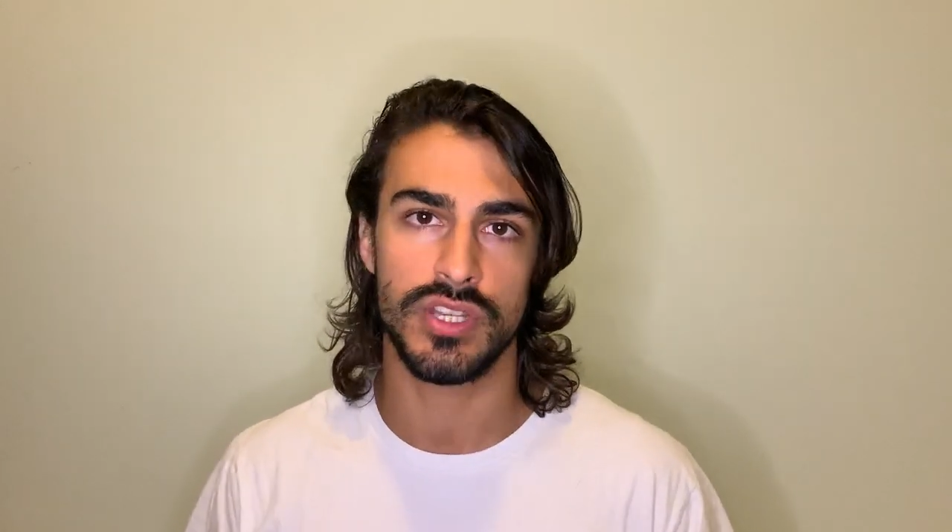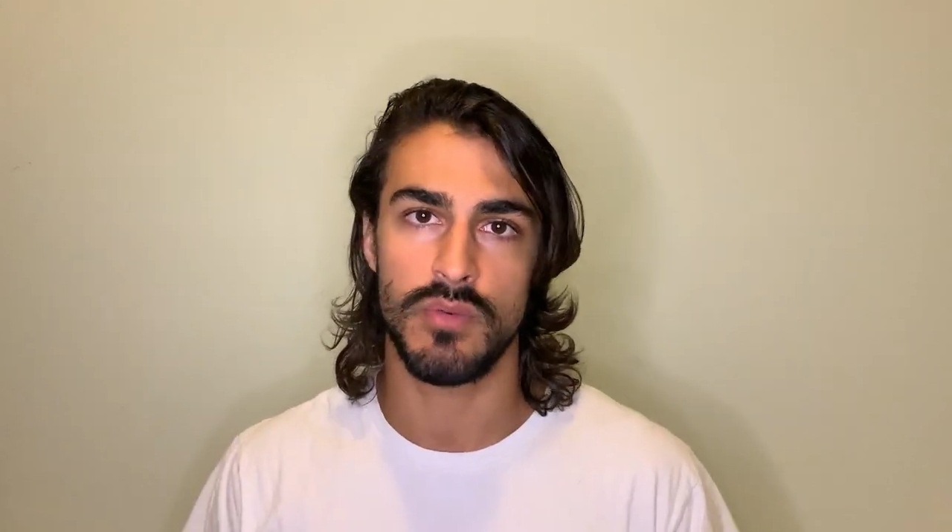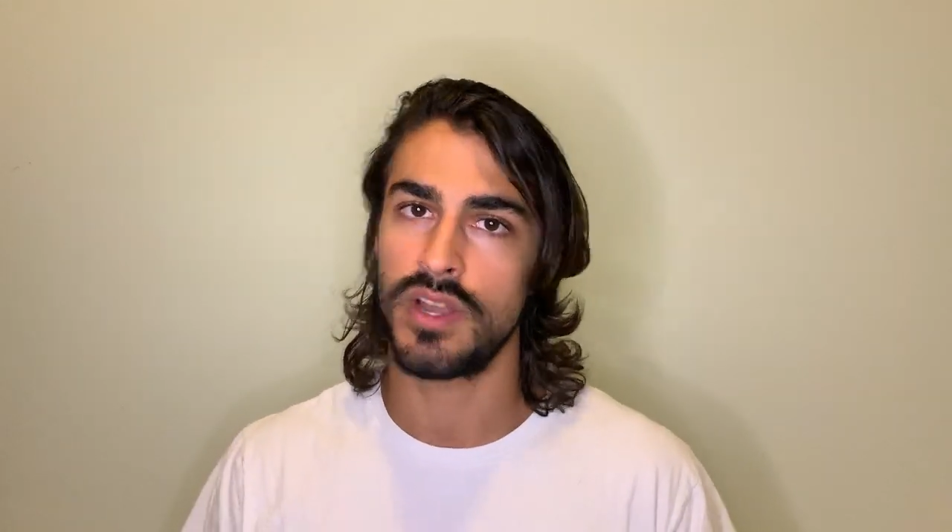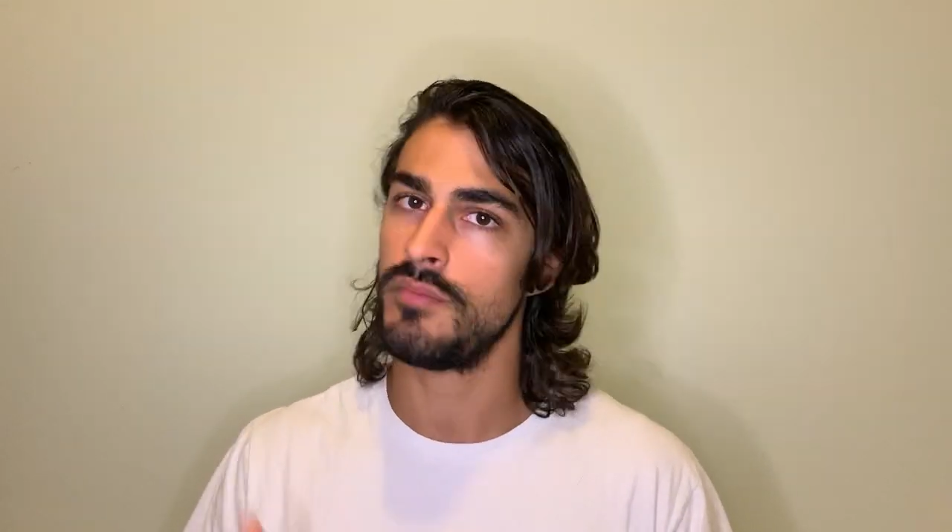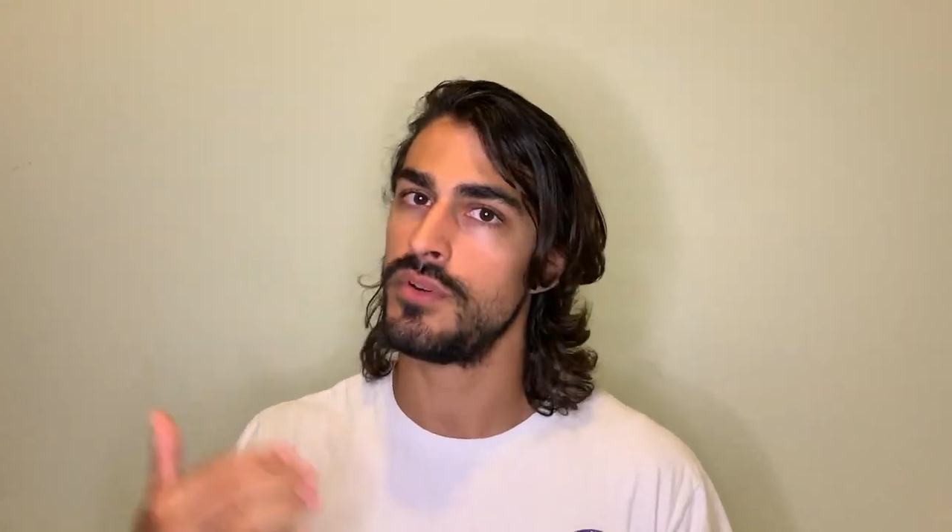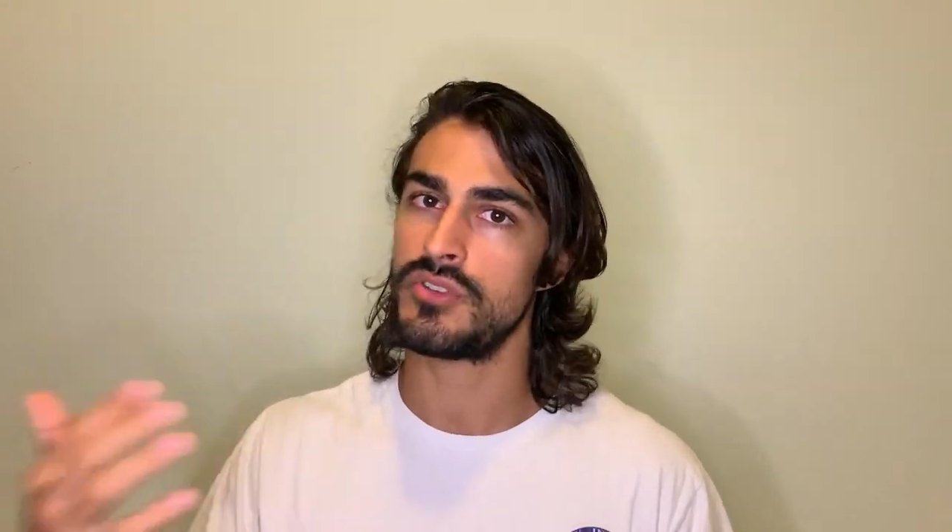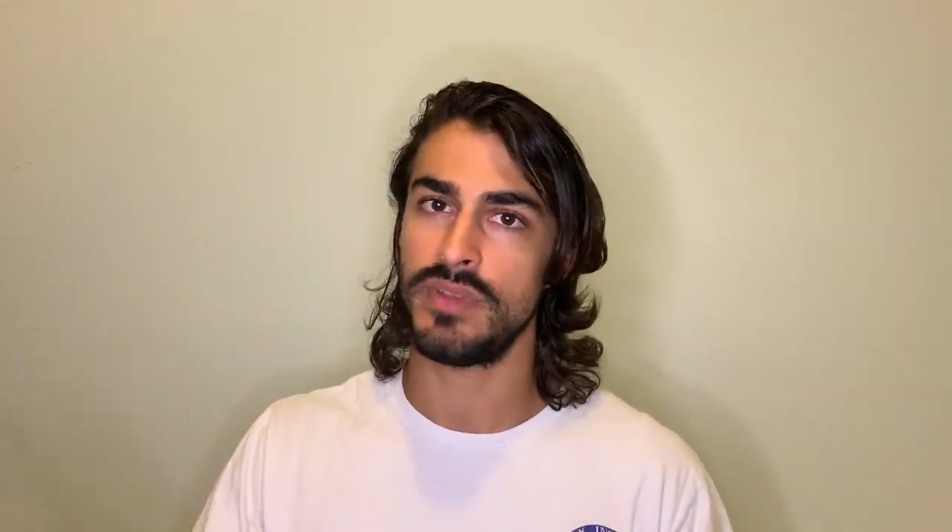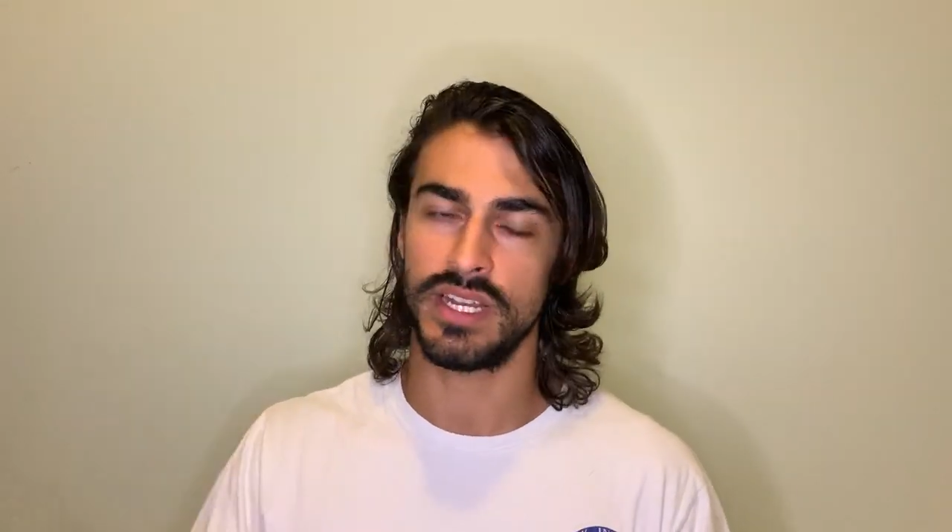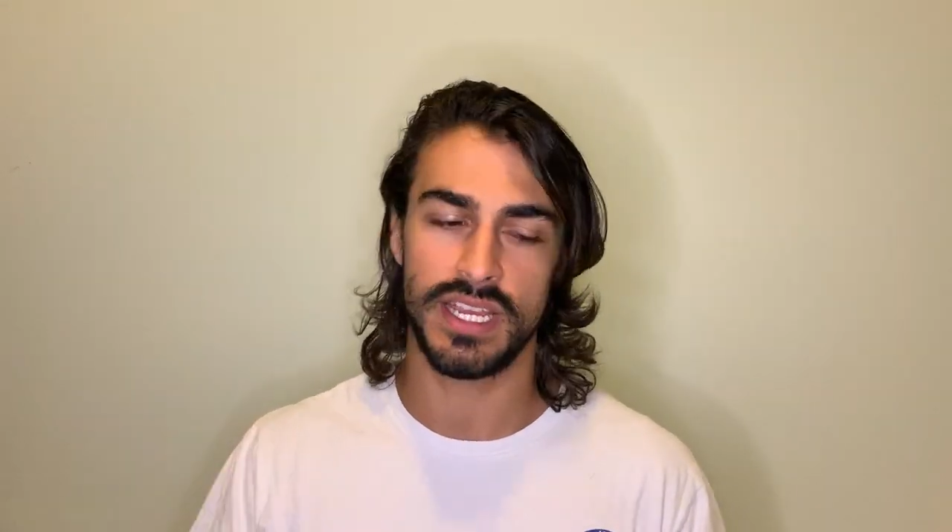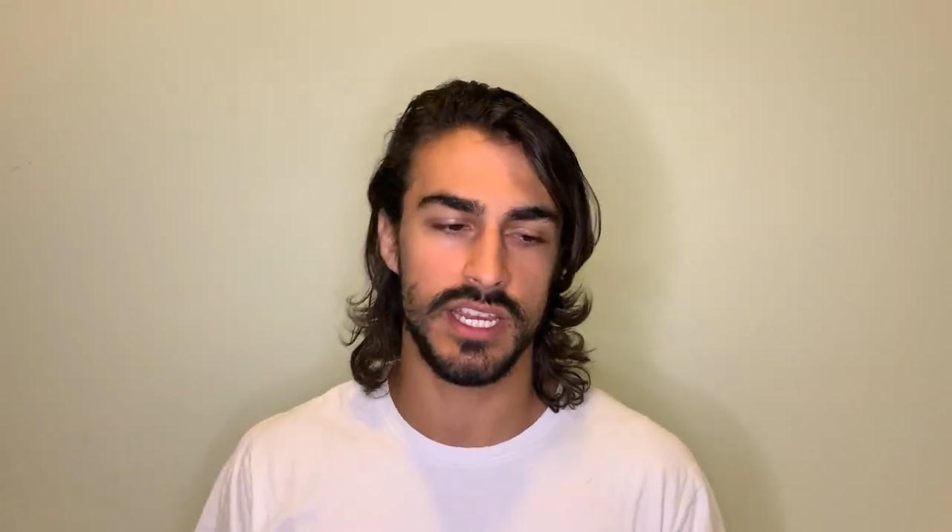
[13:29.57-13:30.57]
They want to push
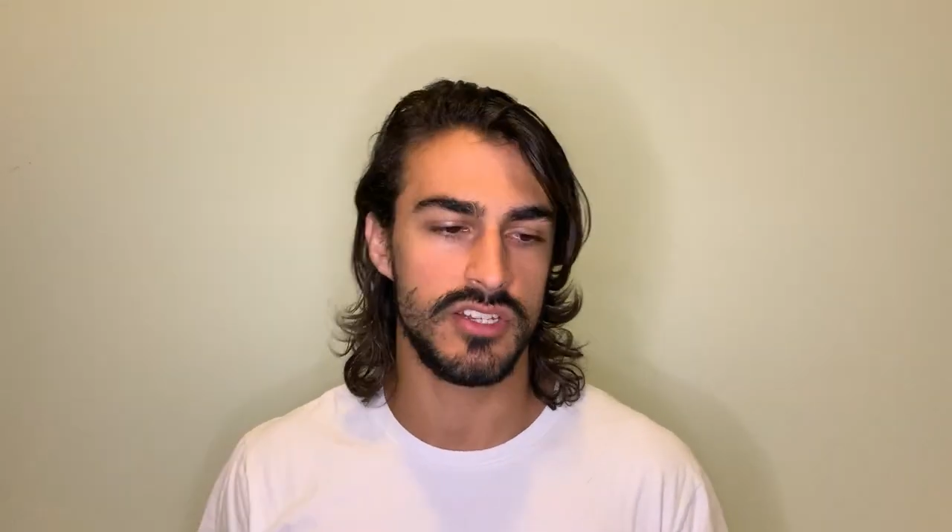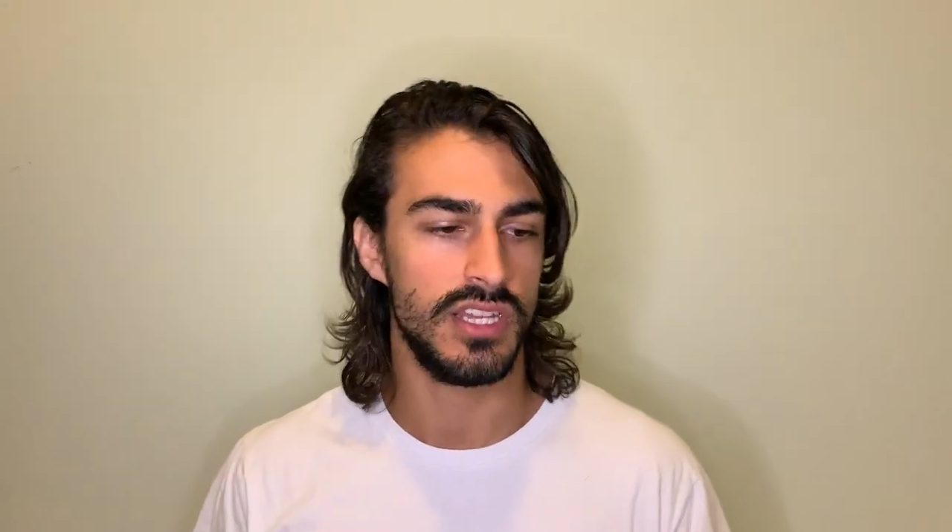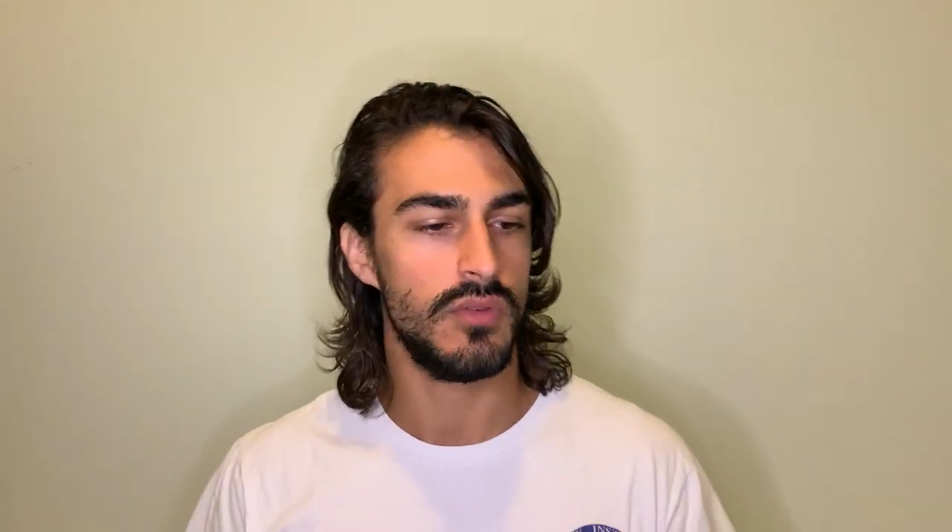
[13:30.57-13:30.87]
medication.